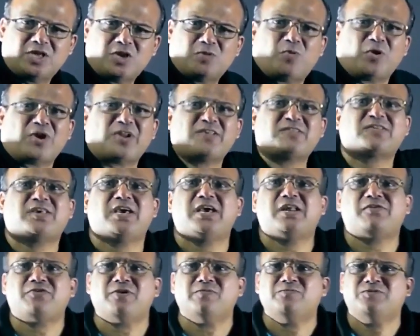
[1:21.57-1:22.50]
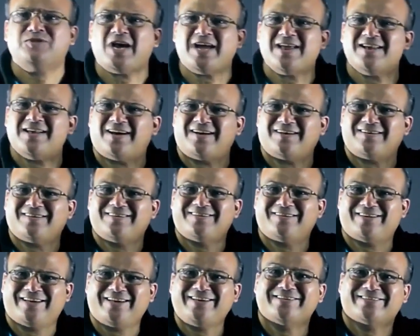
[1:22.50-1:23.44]
You bought a scale from China,
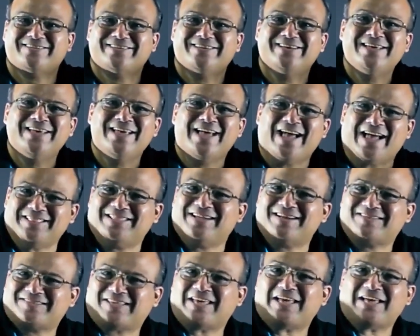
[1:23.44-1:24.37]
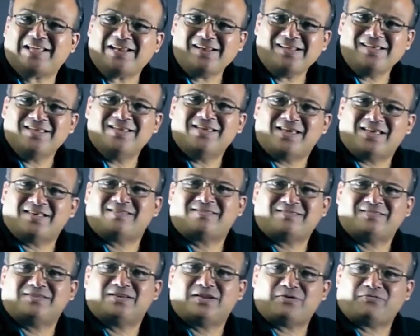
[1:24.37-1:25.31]
right? And that scale
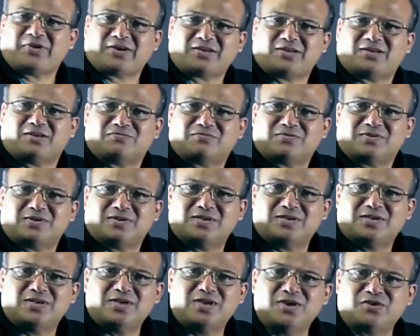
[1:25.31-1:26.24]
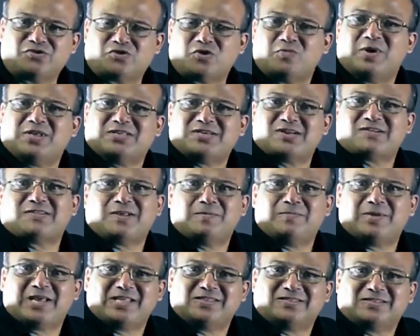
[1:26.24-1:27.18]
is defective. So you measure
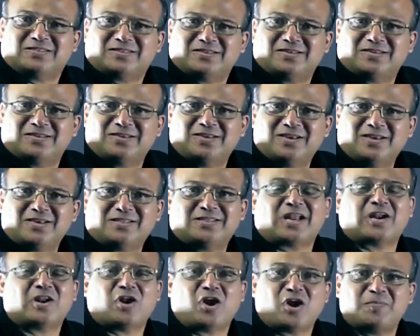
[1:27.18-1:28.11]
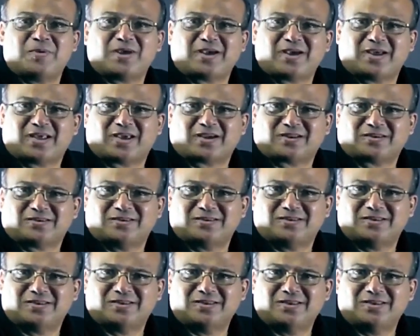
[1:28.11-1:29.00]
some length, that will not be correct.